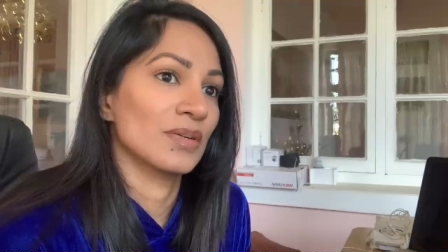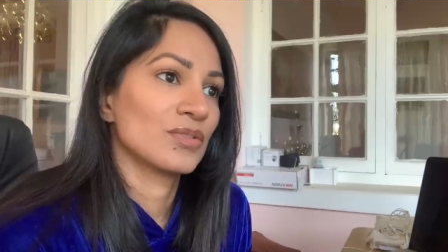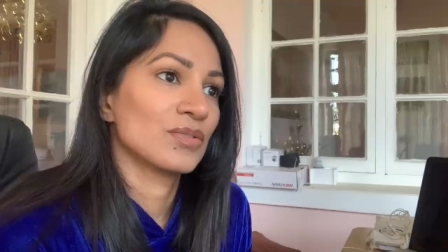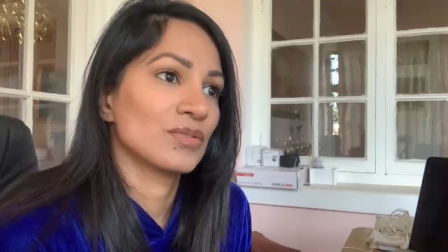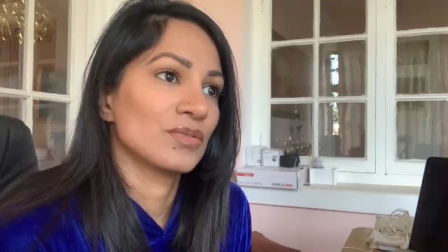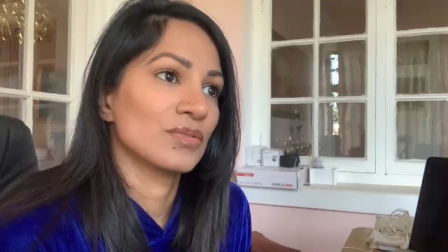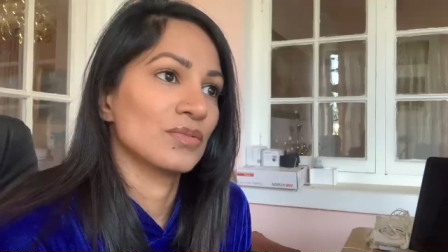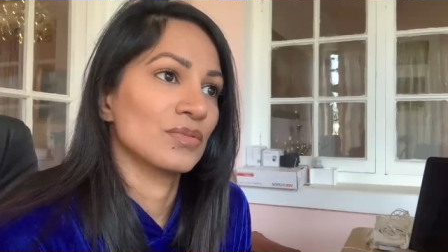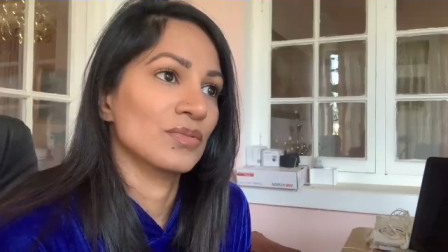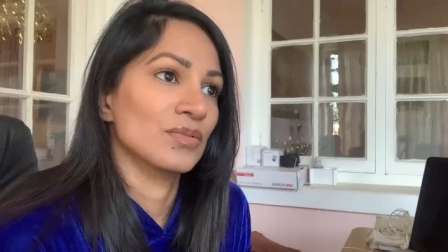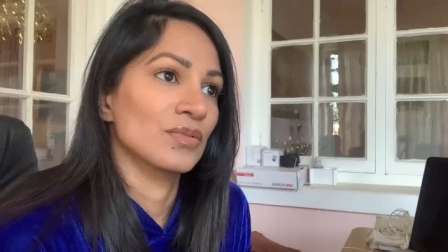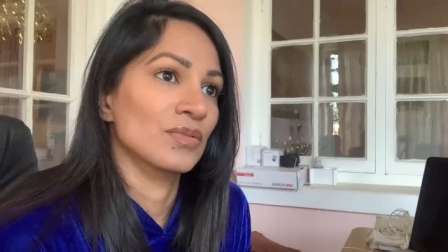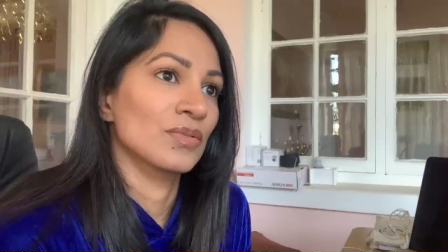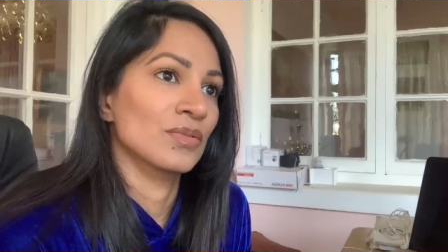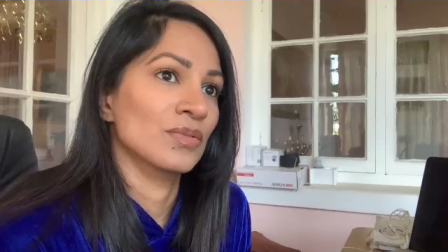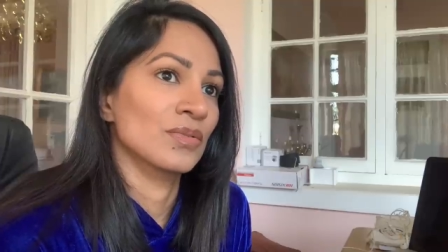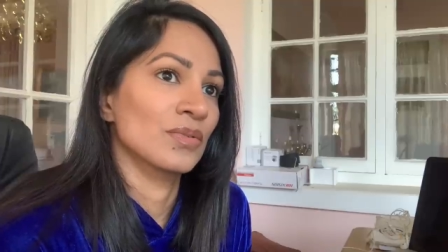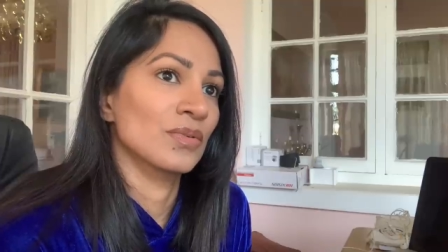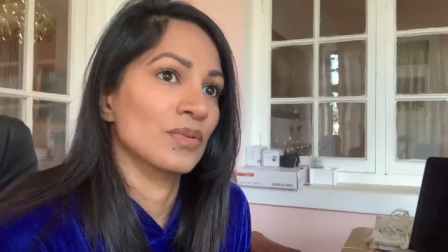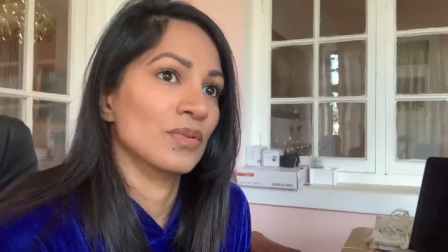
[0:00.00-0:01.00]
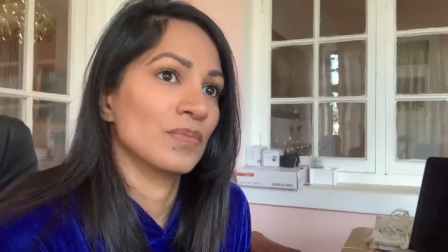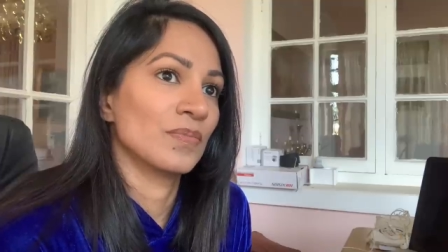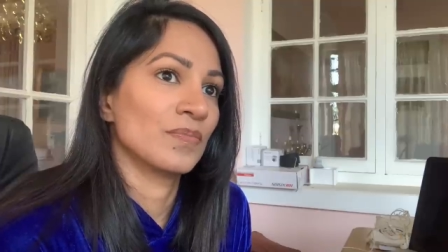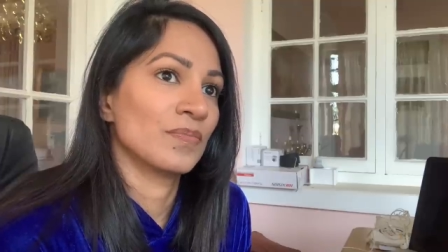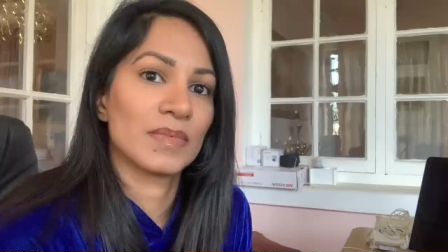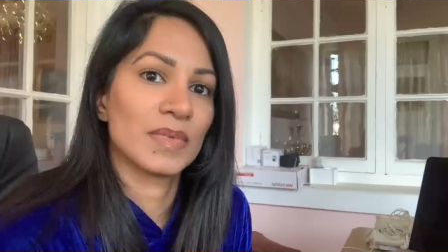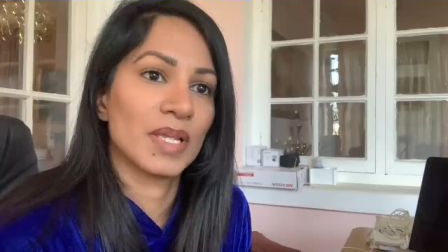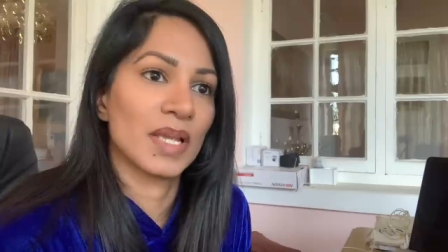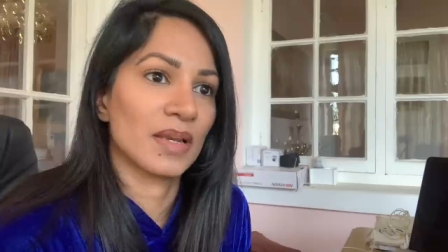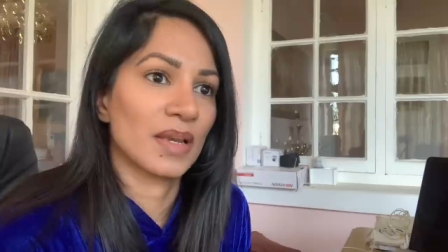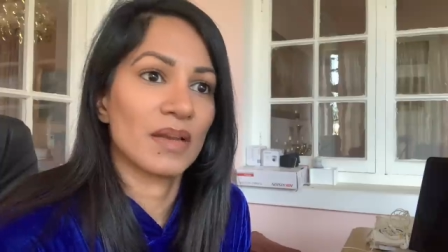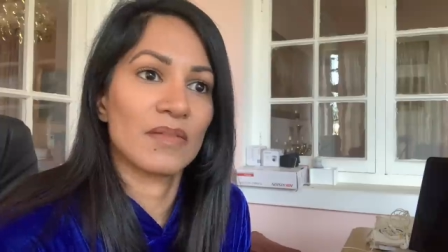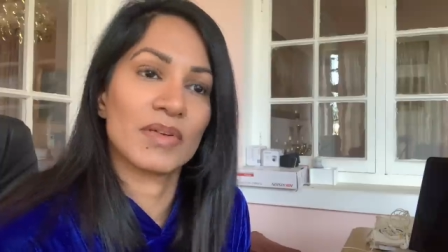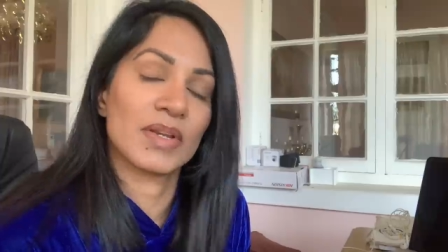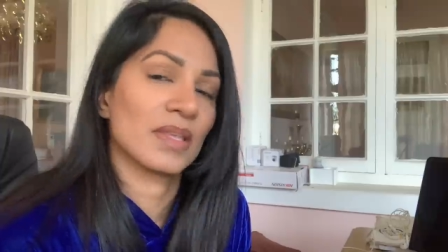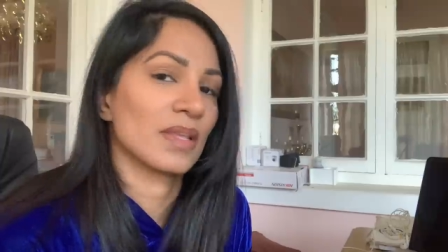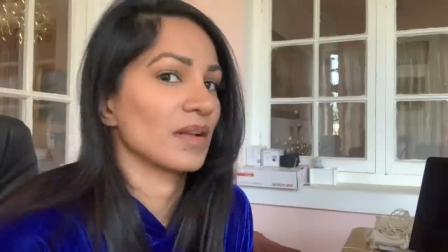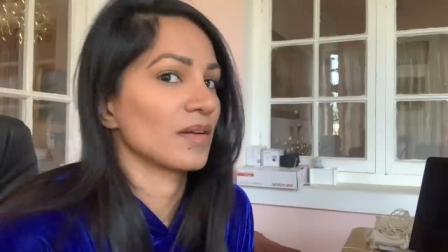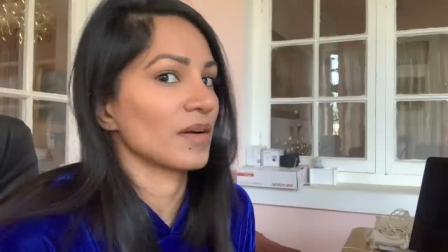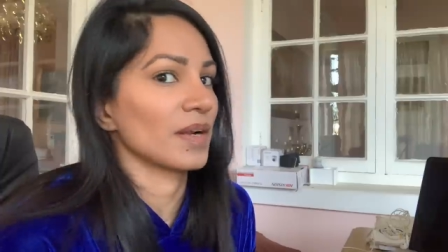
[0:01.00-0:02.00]
to get
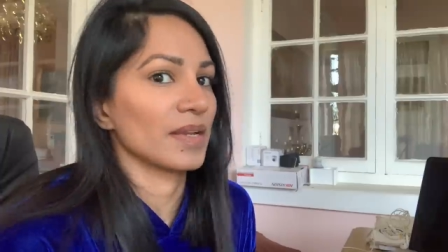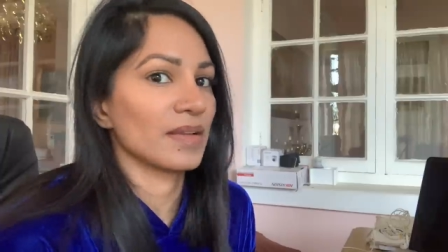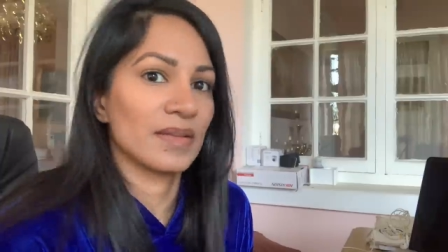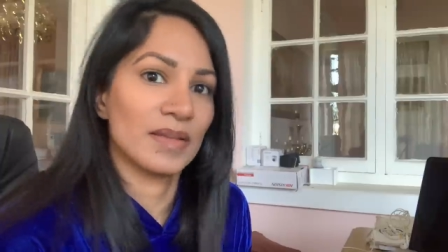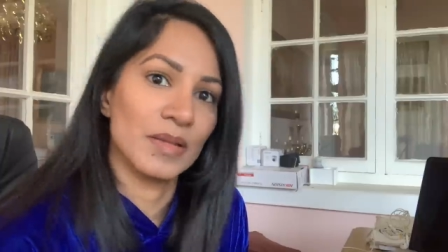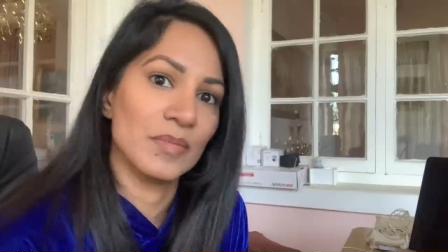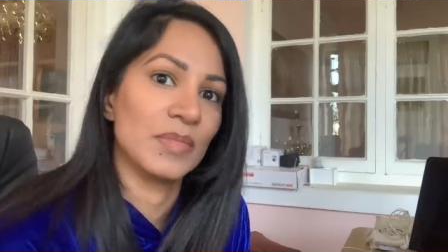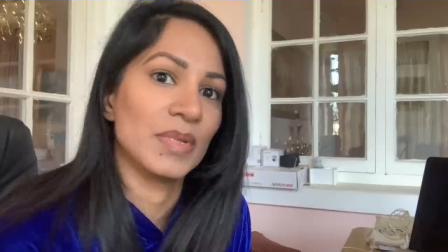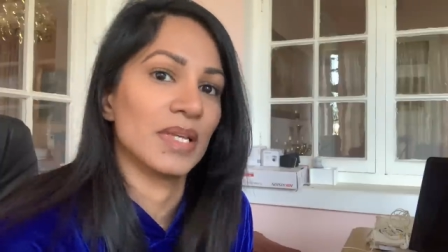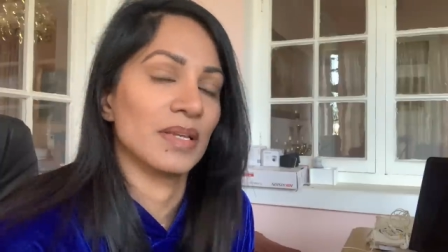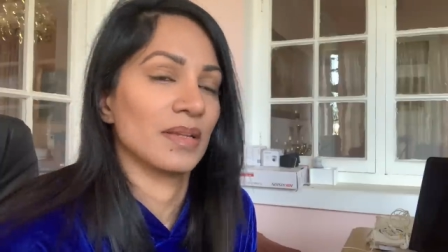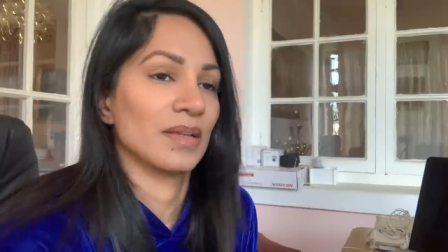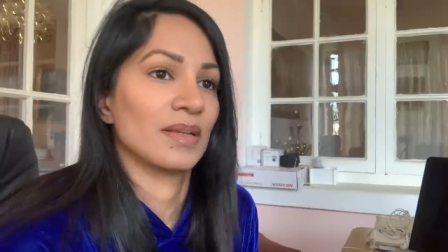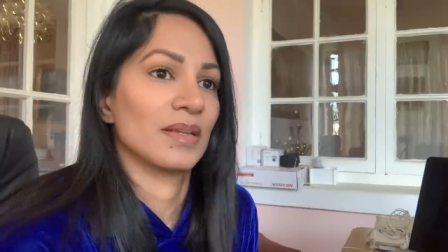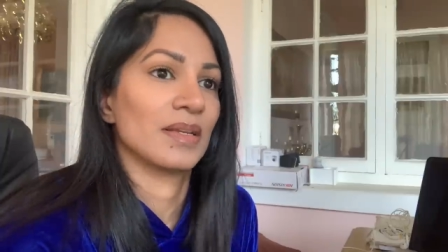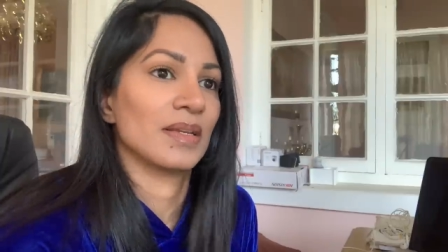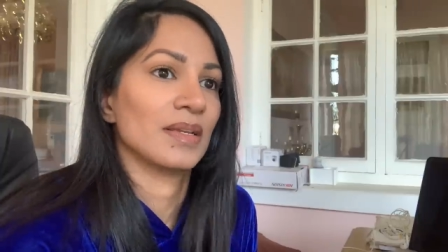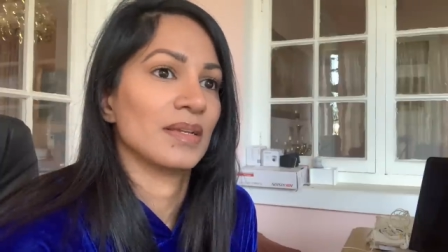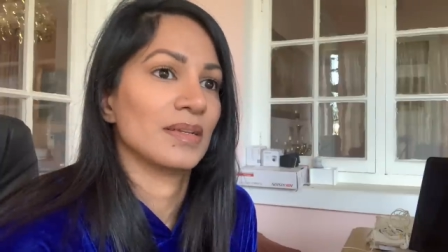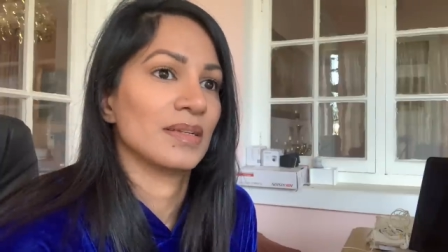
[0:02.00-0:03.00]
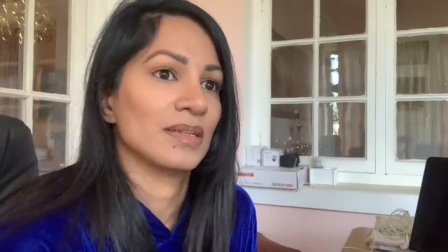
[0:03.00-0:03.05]
everything right immediately.